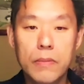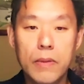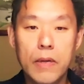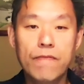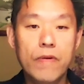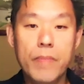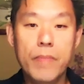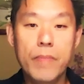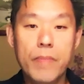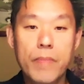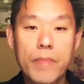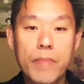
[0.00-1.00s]

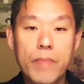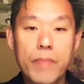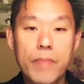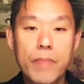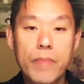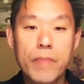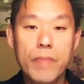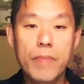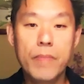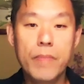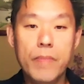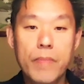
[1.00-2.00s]
information that we have to
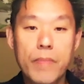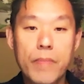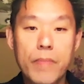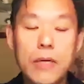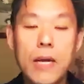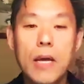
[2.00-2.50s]
teach,